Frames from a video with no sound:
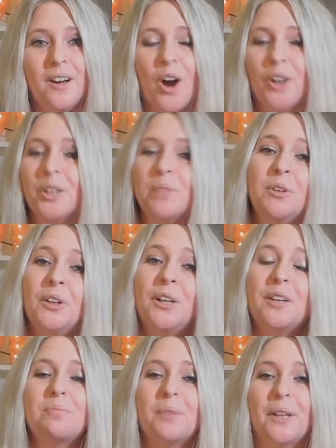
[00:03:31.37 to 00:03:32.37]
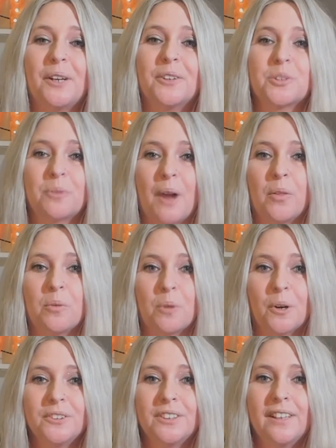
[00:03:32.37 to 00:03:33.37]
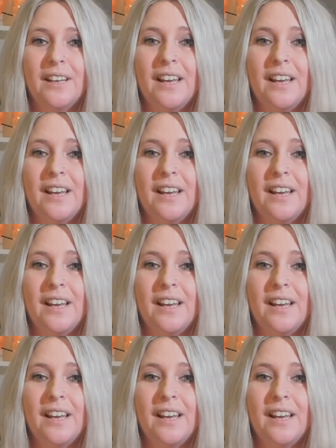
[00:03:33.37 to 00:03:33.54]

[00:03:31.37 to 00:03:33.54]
our community of players around the world.